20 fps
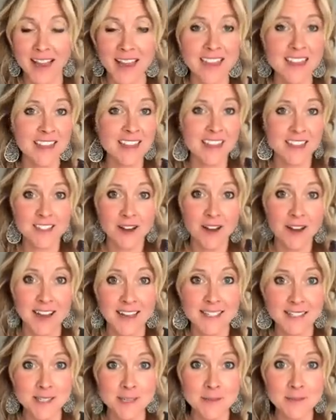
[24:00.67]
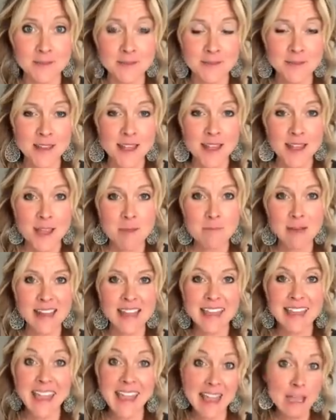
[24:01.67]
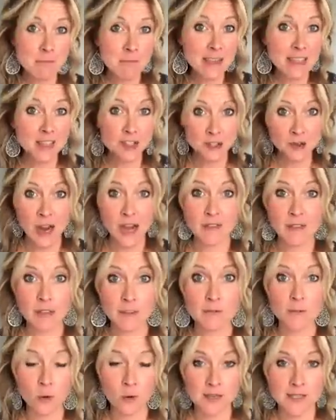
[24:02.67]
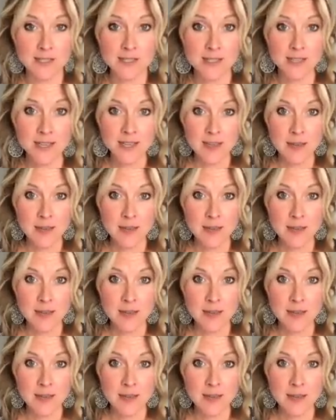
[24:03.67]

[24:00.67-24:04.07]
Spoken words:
I think that's awesome, but it can't be the driving force